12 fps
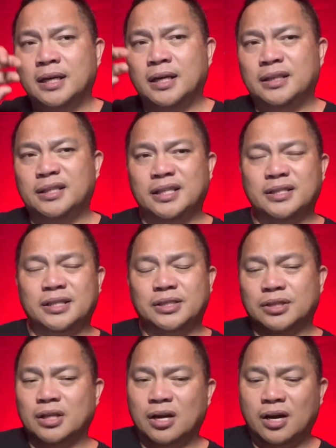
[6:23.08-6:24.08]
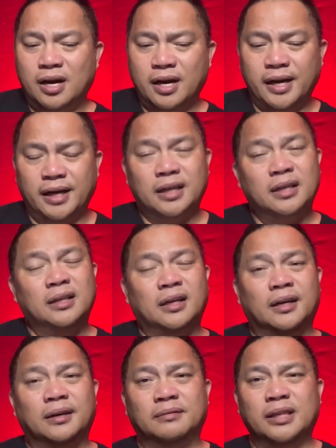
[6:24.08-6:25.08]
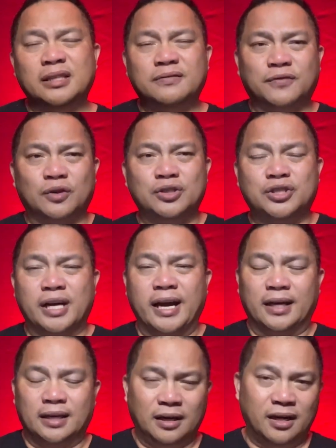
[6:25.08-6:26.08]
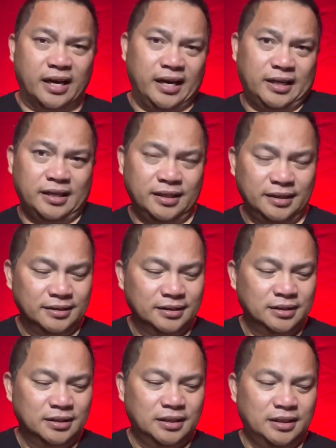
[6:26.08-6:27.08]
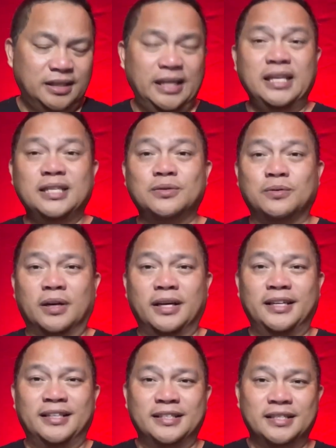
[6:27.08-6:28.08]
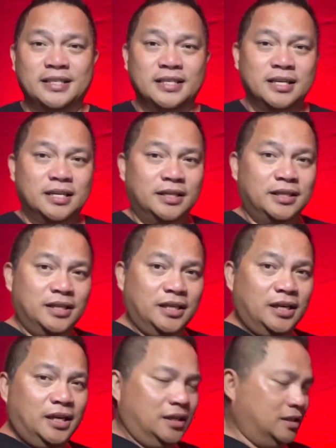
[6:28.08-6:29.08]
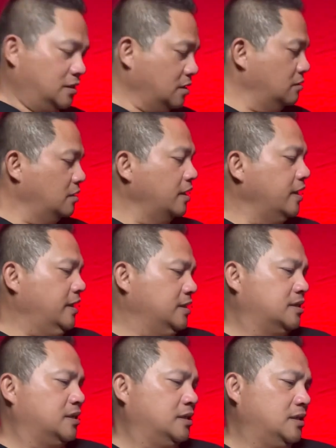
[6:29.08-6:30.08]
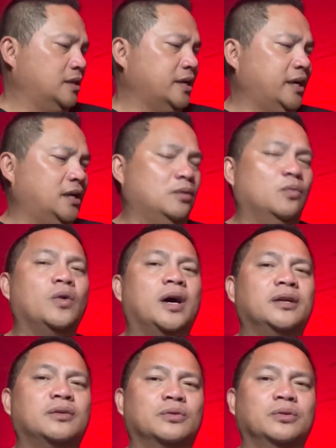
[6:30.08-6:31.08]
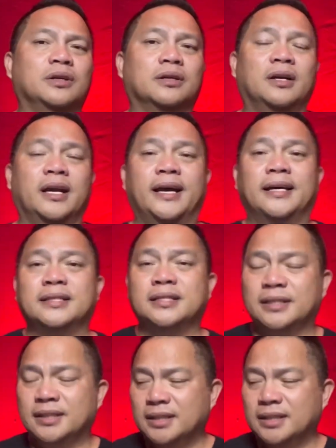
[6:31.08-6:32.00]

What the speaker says: This is like it's project like this one, this length, like one ruler length.